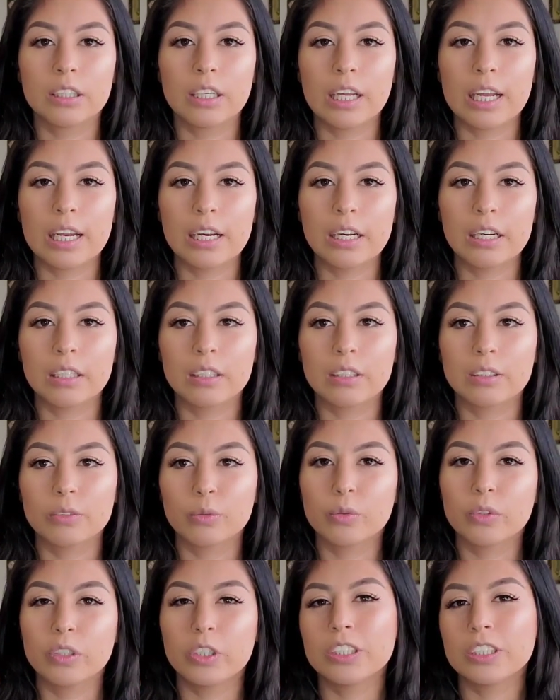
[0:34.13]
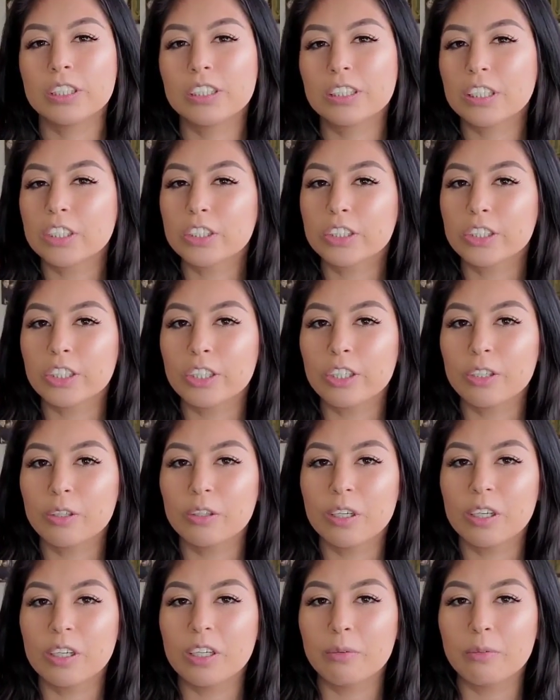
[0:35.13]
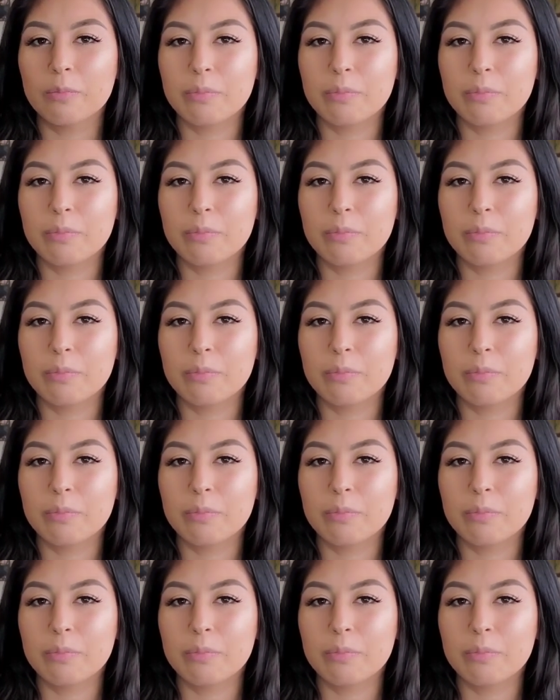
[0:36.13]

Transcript: and would you consider it